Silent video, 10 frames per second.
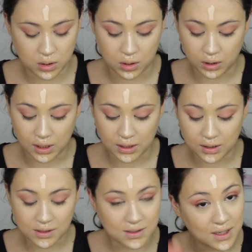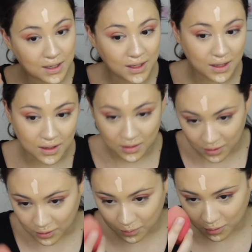Okay, I didn't set yet in the
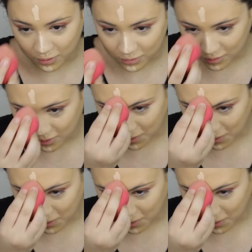other parts.